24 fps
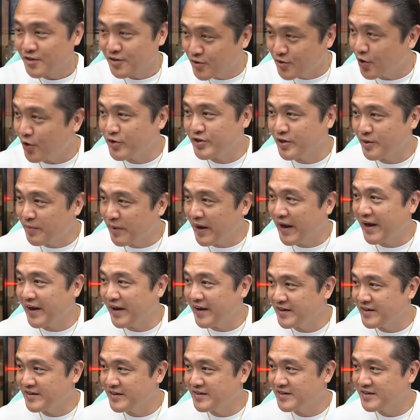Deutsche
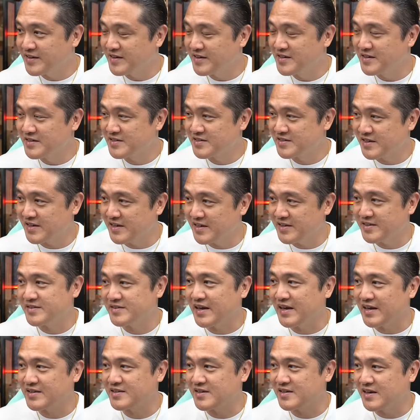Bank sees
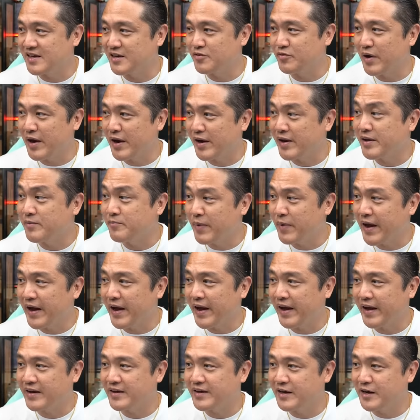Tesla rallying
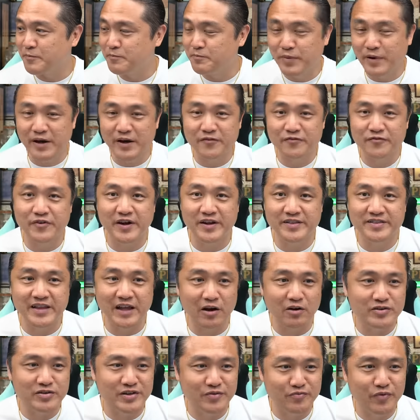back above
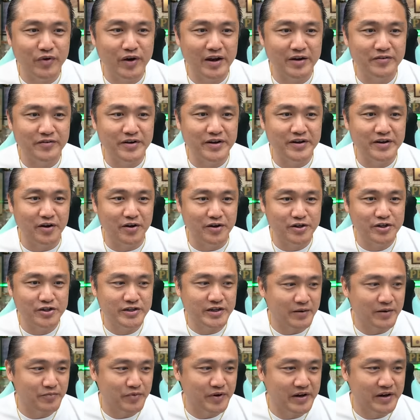1,100 on
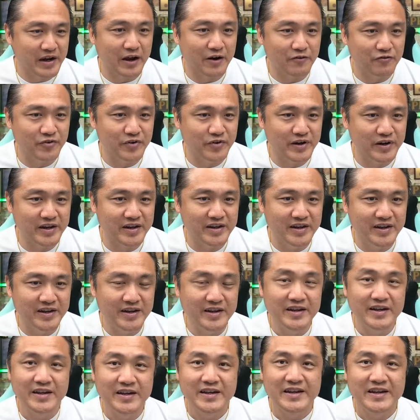sharp recovery
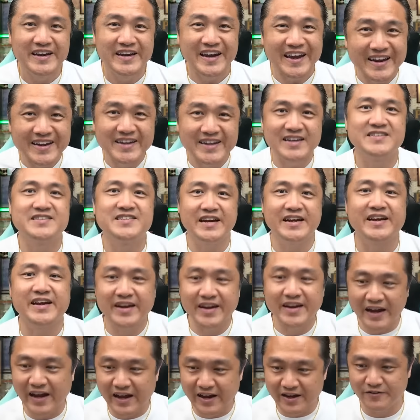in the
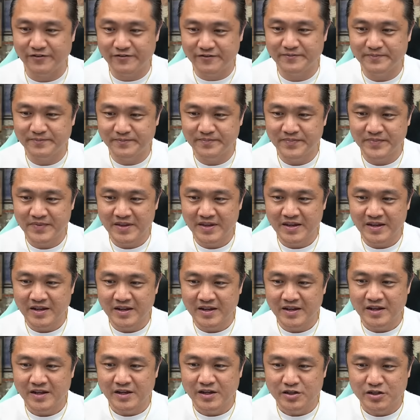second half.
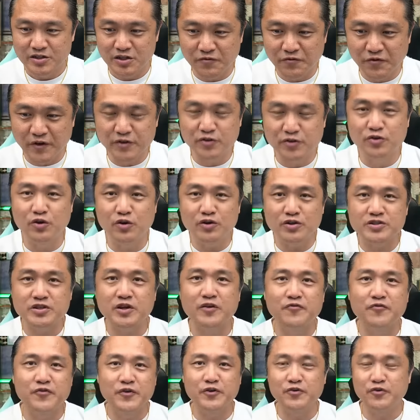So for those
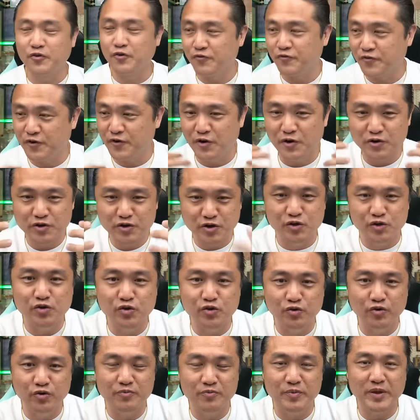of you who followed
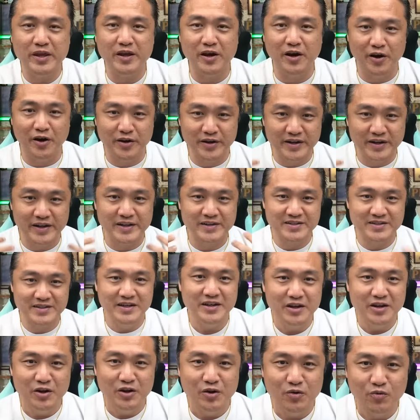through with me on this
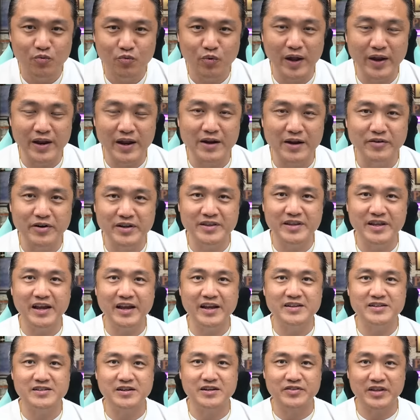100
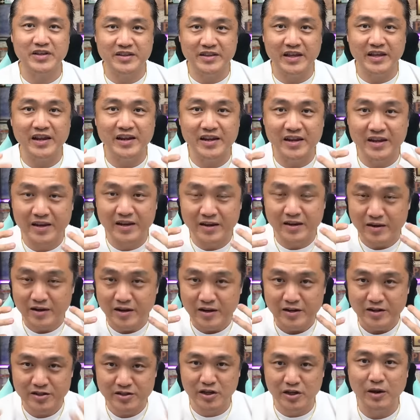days of the daily
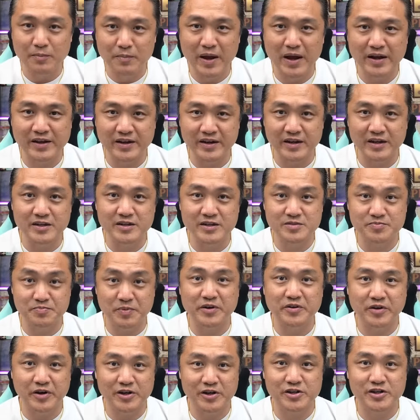stock market
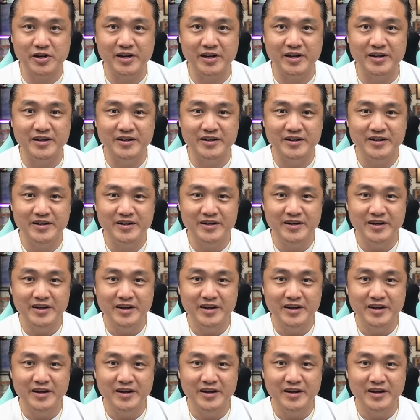inspiration,